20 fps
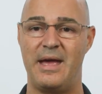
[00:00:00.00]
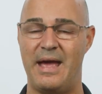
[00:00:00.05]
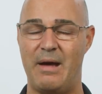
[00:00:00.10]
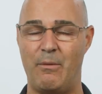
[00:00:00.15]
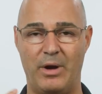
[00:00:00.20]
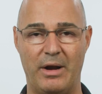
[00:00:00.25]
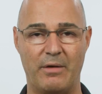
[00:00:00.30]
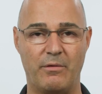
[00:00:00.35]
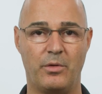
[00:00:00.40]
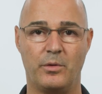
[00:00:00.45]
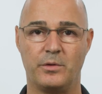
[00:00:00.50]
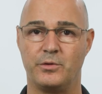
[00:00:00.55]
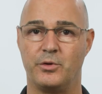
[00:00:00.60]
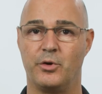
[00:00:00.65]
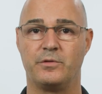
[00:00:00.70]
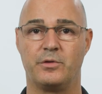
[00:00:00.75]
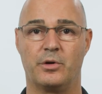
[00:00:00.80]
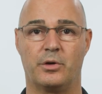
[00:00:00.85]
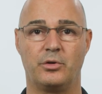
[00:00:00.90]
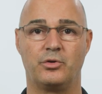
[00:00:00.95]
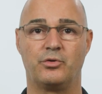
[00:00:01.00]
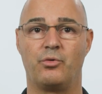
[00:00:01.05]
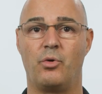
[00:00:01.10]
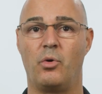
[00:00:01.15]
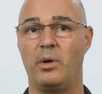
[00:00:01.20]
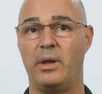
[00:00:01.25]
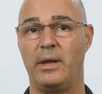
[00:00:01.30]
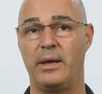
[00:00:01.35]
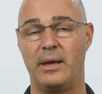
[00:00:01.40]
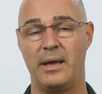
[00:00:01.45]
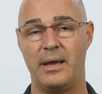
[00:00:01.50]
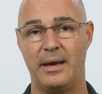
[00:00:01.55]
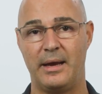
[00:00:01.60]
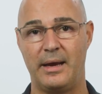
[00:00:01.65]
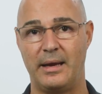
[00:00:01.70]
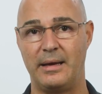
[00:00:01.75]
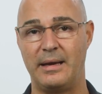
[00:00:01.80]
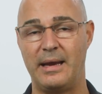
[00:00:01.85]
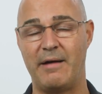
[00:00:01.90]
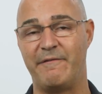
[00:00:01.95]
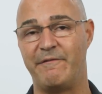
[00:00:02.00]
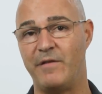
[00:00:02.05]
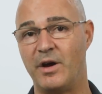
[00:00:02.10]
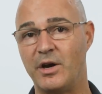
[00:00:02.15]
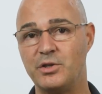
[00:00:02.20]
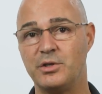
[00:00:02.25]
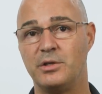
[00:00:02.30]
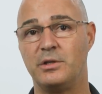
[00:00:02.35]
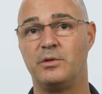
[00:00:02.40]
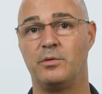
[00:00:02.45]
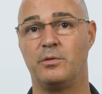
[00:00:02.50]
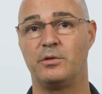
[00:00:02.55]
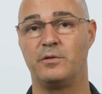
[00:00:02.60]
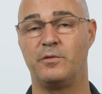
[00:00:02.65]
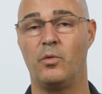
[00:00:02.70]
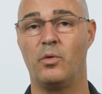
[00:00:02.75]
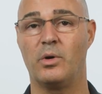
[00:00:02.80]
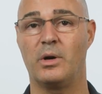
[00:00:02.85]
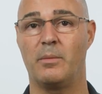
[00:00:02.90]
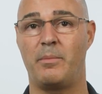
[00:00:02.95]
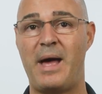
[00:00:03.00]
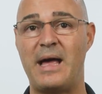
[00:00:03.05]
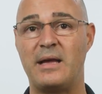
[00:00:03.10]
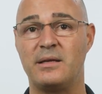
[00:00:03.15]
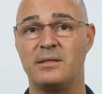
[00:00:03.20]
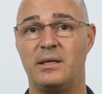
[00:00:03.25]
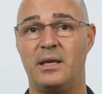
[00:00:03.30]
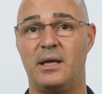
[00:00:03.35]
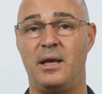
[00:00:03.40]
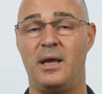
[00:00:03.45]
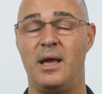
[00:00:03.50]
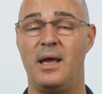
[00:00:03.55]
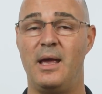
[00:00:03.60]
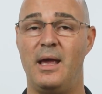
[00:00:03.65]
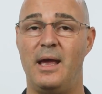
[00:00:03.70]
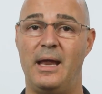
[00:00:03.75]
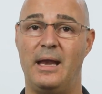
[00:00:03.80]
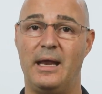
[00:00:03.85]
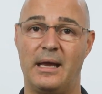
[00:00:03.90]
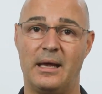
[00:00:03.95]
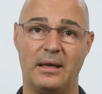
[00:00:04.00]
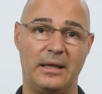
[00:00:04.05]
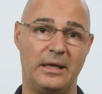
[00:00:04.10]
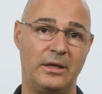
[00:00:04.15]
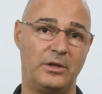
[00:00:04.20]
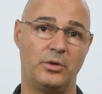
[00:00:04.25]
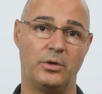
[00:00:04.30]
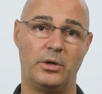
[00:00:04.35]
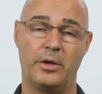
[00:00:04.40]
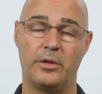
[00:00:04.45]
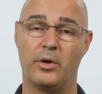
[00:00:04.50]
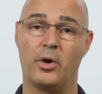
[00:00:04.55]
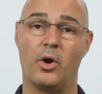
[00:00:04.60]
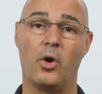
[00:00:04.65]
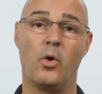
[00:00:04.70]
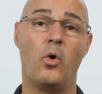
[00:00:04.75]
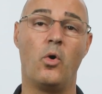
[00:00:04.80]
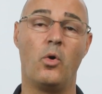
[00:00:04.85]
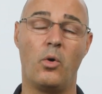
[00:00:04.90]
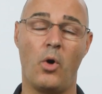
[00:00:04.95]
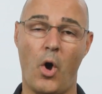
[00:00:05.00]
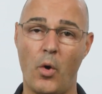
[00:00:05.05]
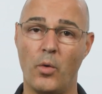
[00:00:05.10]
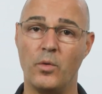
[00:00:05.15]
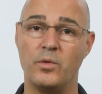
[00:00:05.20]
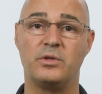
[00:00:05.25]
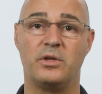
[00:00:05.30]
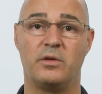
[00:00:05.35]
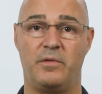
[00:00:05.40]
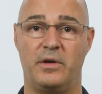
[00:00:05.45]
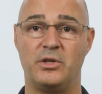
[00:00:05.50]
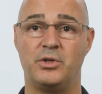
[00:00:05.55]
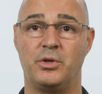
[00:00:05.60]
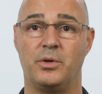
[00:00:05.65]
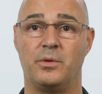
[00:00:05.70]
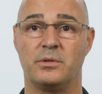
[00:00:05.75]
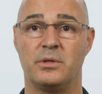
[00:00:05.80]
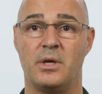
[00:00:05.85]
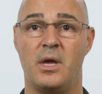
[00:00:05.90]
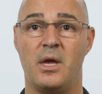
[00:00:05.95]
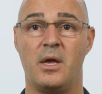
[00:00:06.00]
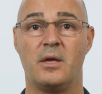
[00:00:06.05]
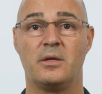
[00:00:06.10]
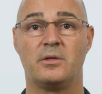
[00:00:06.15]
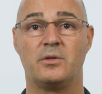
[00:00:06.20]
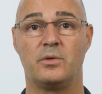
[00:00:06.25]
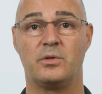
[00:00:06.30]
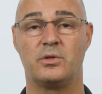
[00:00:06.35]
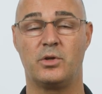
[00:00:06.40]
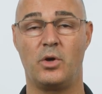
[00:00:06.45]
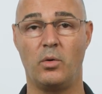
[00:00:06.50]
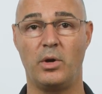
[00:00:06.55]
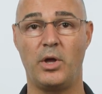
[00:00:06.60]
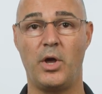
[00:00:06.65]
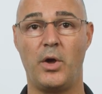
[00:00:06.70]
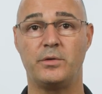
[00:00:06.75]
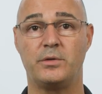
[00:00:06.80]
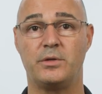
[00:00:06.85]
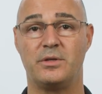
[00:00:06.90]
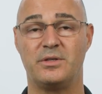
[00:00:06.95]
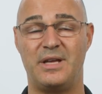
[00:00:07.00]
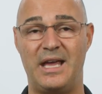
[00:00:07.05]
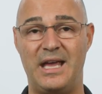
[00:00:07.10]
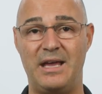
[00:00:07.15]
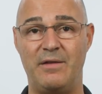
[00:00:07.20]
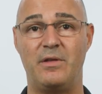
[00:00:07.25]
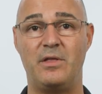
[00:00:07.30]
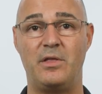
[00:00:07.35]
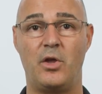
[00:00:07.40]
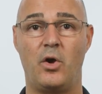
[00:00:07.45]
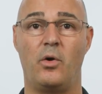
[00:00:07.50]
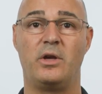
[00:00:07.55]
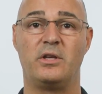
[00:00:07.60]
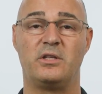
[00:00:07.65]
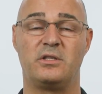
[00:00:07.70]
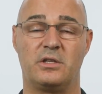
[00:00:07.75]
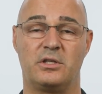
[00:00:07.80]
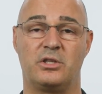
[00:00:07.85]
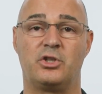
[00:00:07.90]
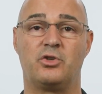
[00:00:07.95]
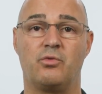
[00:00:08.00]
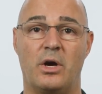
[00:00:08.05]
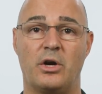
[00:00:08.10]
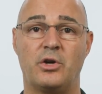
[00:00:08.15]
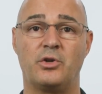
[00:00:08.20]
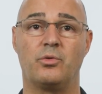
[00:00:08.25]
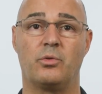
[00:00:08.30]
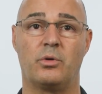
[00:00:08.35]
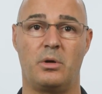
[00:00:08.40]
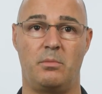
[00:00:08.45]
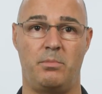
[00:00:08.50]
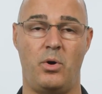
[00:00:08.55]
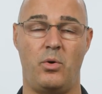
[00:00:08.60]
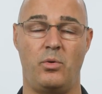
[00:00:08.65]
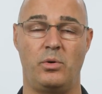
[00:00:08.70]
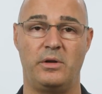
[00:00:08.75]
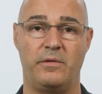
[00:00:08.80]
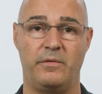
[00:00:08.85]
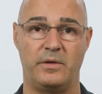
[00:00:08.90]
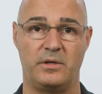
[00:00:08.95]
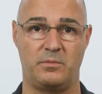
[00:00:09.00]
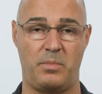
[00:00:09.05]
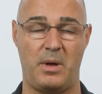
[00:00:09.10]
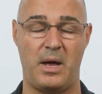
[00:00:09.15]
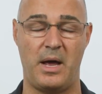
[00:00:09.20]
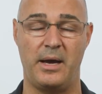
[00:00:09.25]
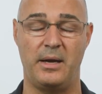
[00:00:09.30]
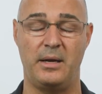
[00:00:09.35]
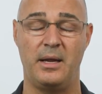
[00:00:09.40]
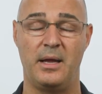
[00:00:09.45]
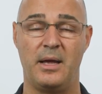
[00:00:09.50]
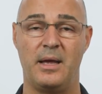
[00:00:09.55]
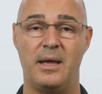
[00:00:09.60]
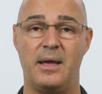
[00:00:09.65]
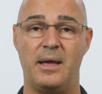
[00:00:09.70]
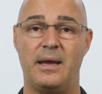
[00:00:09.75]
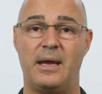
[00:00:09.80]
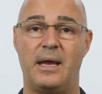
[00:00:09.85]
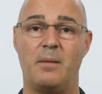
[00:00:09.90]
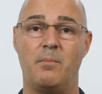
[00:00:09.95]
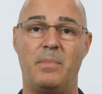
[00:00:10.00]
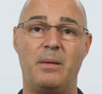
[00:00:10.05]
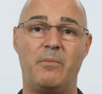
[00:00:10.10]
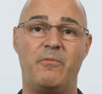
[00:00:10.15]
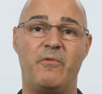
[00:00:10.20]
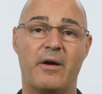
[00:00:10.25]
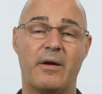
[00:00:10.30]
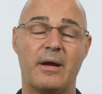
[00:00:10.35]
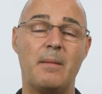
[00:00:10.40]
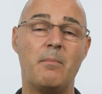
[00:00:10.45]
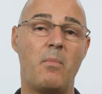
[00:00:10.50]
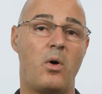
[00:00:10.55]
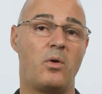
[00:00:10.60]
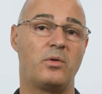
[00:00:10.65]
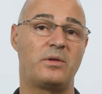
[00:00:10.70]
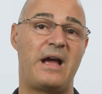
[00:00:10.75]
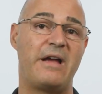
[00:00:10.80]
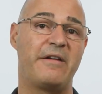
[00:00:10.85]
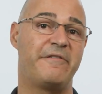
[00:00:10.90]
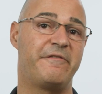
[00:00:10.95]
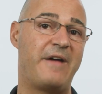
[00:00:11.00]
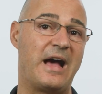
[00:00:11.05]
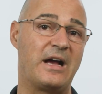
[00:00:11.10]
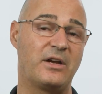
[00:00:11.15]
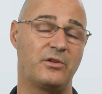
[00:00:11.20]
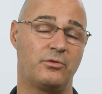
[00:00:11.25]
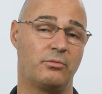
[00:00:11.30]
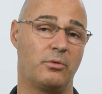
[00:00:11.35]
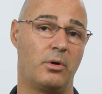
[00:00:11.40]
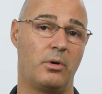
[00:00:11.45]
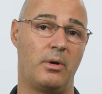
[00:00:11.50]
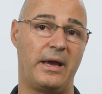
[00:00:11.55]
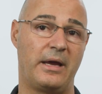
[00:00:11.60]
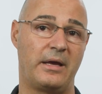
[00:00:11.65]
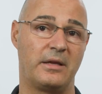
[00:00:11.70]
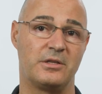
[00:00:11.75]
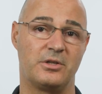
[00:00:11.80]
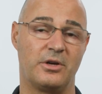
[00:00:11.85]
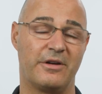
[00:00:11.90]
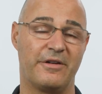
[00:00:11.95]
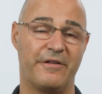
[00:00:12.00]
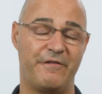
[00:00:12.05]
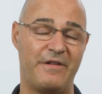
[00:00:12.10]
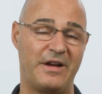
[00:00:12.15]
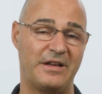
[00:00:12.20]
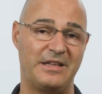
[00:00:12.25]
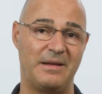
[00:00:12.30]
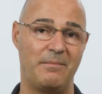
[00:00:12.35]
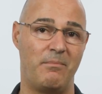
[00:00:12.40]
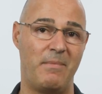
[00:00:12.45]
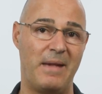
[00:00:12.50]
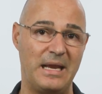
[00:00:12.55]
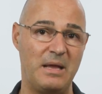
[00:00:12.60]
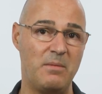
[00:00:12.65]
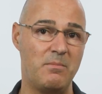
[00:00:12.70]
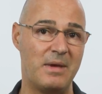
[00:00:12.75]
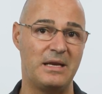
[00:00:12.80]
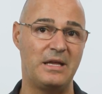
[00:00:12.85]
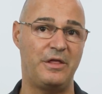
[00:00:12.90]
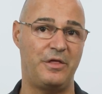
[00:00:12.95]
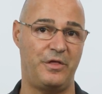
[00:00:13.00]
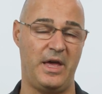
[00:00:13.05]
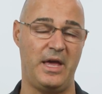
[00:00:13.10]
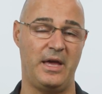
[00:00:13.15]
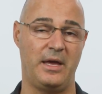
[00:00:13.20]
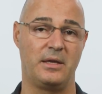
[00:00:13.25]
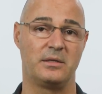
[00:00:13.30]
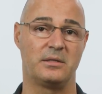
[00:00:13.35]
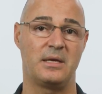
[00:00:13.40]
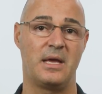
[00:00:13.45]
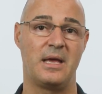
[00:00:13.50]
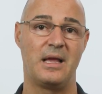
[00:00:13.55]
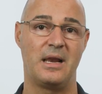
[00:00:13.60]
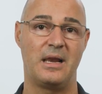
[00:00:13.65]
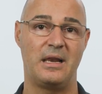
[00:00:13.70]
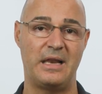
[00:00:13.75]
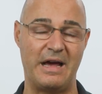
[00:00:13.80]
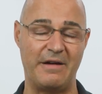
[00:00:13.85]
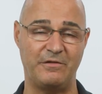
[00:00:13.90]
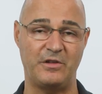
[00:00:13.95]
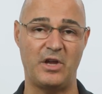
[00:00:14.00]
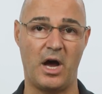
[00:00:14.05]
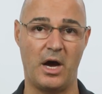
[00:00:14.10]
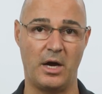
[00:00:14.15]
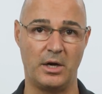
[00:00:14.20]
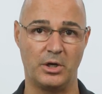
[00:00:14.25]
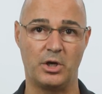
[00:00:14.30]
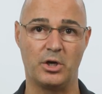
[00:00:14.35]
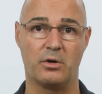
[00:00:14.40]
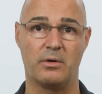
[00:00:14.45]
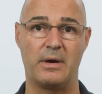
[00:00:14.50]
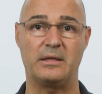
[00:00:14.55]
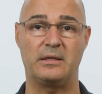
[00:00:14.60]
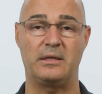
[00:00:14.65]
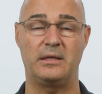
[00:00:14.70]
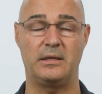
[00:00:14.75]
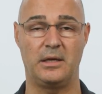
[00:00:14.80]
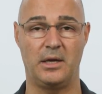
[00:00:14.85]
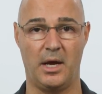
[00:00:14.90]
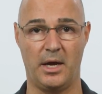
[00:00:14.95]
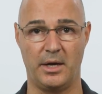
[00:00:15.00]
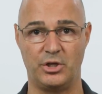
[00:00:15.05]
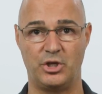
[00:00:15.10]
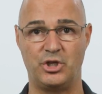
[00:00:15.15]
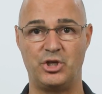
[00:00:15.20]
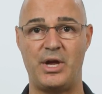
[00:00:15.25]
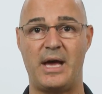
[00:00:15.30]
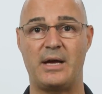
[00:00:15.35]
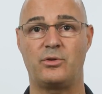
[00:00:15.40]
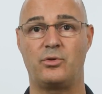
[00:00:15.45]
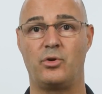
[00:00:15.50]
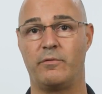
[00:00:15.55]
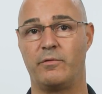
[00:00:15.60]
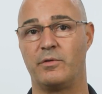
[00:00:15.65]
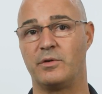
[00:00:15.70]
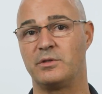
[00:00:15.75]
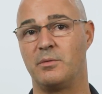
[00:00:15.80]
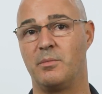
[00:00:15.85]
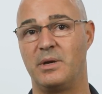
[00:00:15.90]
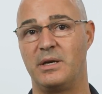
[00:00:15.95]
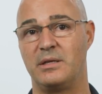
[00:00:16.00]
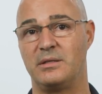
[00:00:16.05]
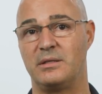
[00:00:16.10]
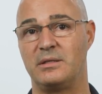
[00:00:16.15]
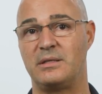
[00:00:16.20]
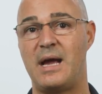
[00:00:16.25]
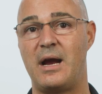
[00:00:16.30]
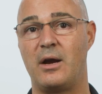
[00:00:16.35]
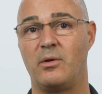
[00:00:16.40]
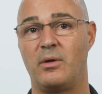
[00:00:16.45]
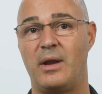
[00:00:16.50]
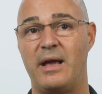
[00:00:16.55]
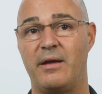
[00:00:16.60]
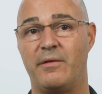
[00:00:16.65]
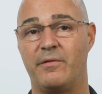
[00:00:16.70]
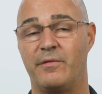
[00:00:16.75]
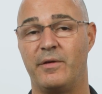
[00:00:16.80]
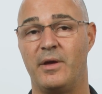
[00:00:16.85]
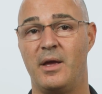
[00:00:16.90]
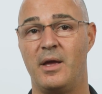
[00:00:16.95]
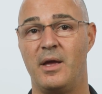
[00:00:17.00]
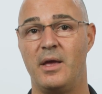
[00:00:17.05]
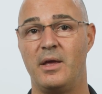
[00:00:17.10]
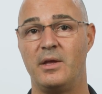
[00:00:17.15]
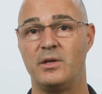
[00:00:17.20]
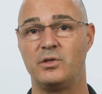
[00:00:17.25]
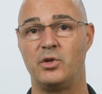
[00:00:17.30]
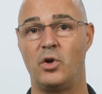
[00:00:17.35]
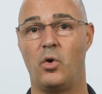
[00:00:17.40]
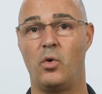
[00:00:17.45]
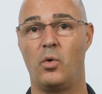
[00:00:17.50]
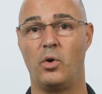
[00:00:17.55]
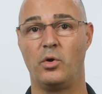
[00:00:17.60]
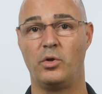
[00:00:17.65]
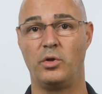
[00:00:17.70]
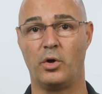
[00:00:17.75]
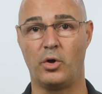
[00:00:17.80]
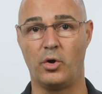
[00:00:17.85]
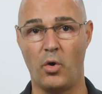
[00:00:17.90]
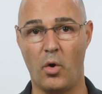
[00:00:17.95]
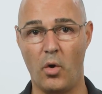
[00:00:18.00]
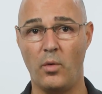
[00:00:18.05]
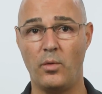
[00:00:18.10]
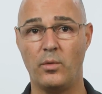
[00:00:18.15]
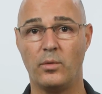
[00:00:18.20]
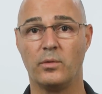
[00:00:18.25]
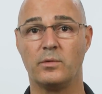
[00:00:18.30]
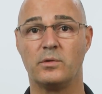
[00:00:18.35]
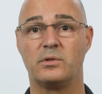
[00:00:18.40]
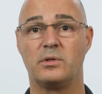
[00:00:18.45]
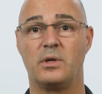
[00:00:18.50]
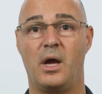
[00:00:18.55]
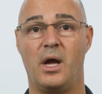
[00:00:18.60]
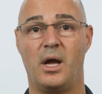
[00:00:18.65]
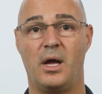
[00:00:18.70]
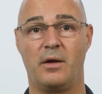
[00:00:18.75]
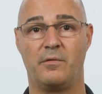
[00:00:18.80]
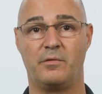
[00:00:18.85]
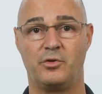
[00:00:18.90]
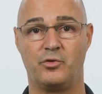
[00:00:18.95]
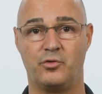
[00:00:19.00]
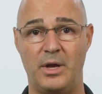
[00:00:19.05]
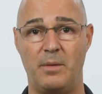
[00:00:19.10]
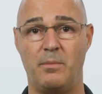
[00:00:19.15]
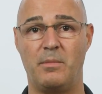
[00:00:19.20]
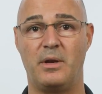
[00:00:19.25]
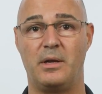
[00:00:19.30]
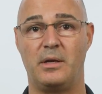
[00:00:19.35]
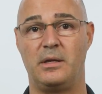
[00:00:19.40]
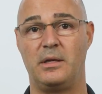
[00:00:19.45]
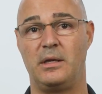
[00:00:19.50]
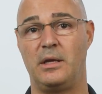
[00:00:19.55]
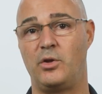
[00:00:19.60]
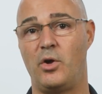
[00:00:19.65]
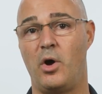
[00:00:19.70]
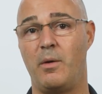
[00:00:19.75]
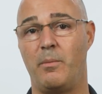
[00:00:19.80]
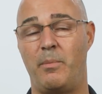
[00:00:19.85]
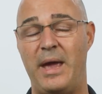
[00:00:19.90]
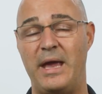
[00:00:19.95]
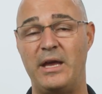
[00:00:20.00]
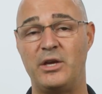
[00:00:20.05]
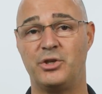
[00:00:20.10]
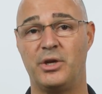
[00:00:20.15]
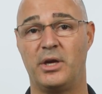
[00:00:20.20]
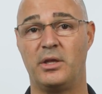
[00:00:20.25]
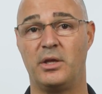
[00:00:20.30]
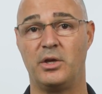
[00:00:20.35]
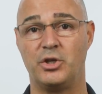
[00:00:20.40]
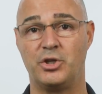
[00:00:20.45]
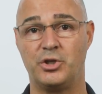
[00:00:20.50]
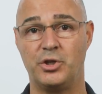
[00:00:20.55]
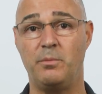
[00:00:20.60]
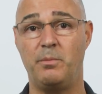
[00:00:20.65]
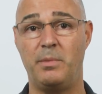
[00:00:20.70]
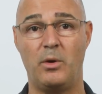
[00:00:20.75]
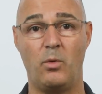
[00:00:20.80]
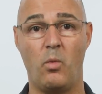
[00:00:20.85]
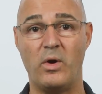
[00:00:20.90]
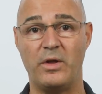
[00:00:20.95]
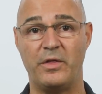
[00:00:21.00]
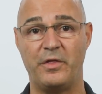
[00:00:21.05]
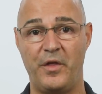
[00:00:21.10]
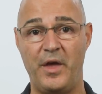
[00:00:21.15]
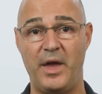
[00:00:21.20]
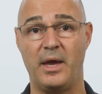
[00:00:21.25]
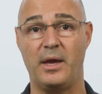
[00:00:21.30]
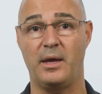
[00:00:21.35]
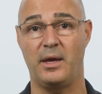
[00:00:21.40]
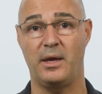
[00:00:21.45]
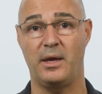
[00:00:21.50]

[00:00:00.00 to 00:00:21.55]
whatever those nerves are controlling cannot function to its full capacity, and it can lead to another a whole host of issues. So scoliosis, even though it's a structural component of the spine, can be very multifactorial and can start affecting many, many things left uncorrected and unchecked over somebody's entire life. So the goals of treatment in the adult patient should be one thing.